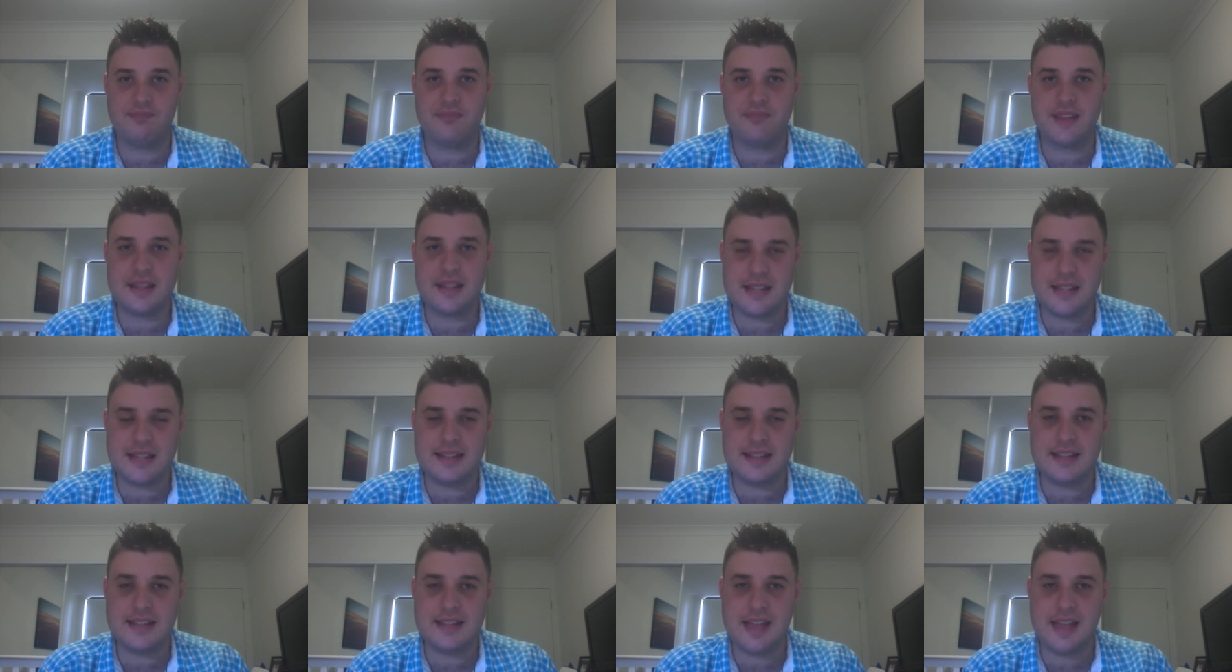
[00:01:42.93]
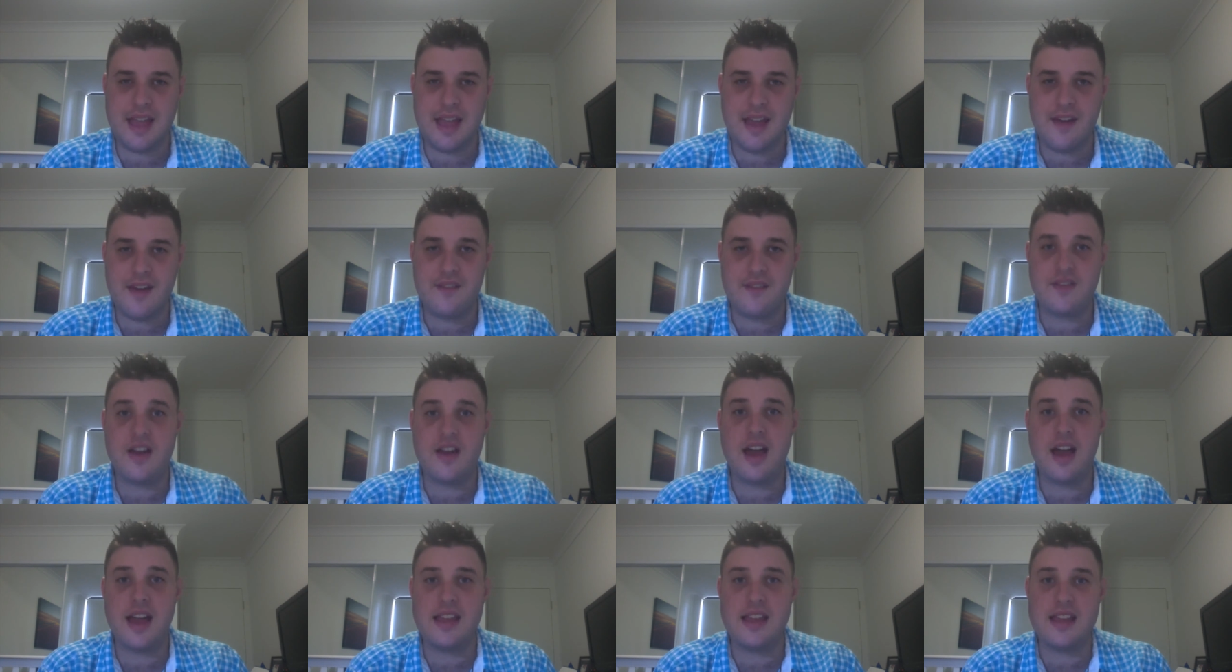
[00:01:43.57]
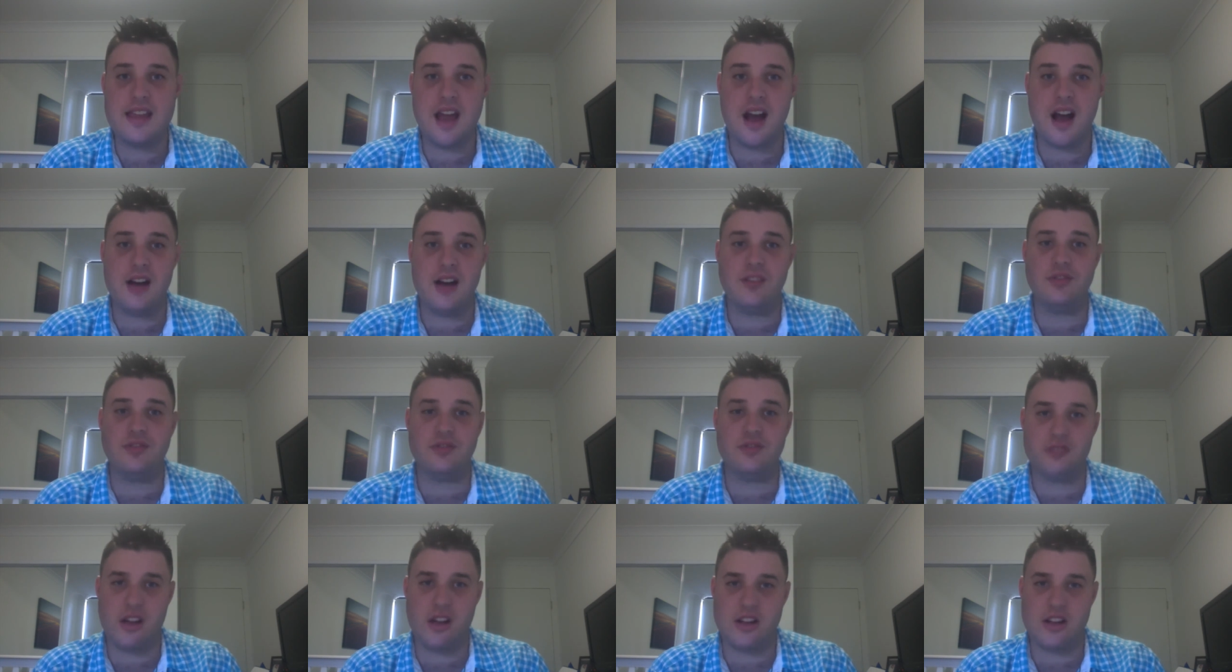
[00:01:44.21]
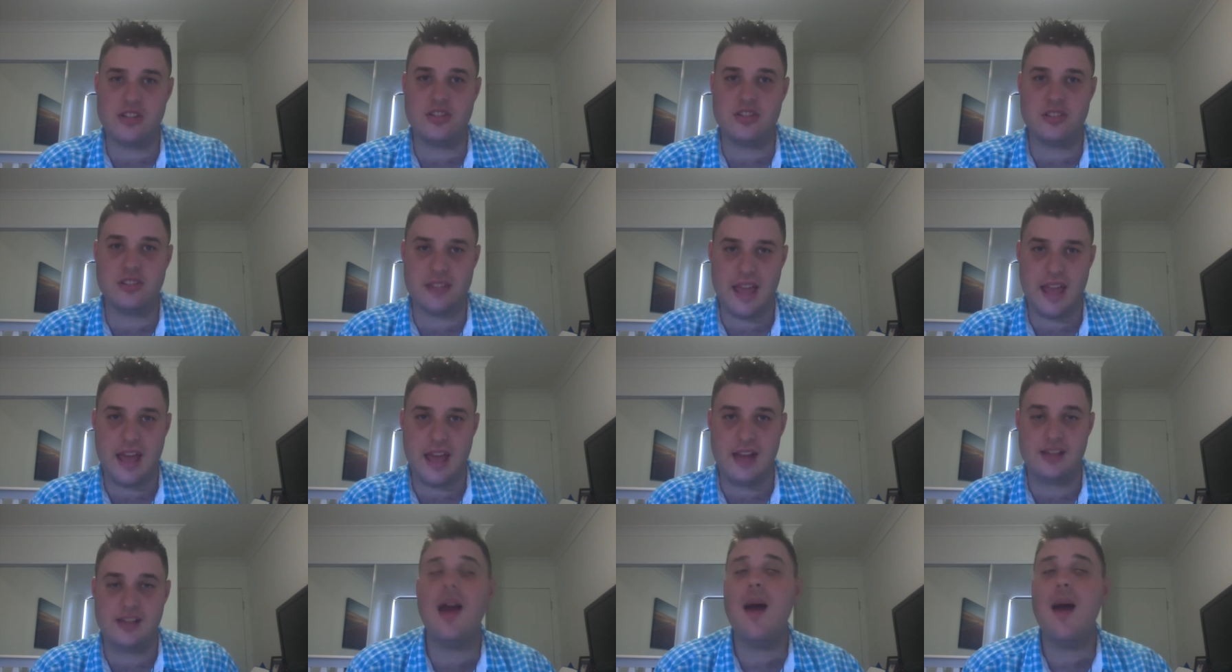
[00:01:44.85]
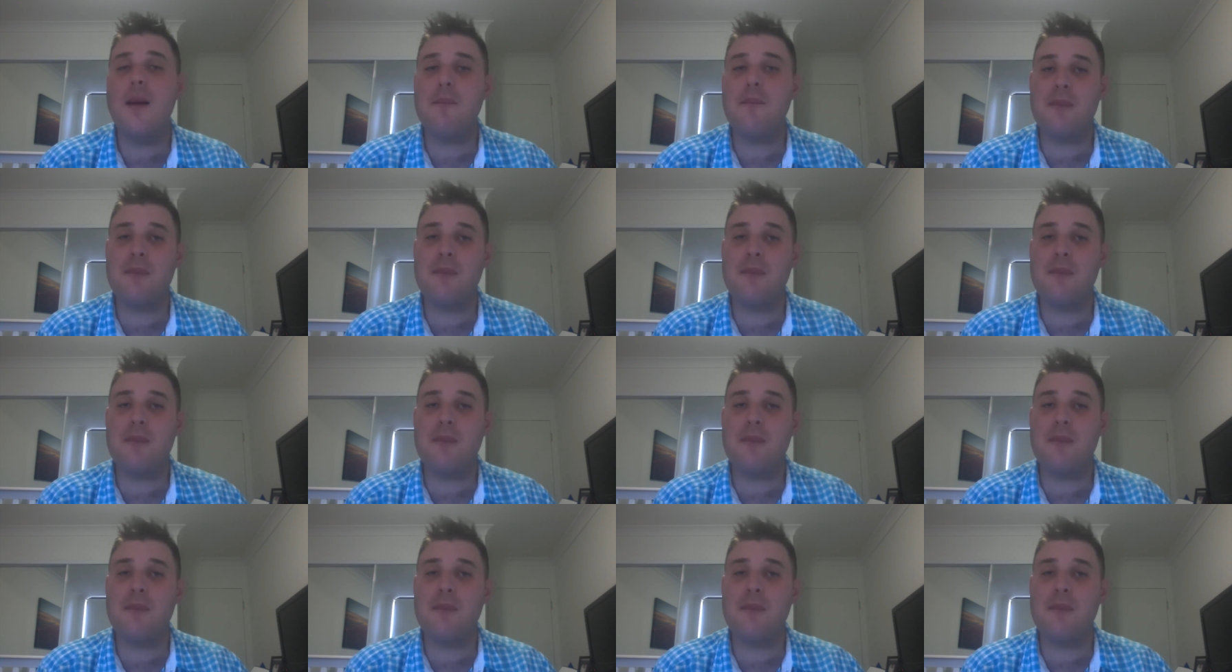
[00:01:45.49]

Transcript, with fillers: It needs to have a young, fresh sound.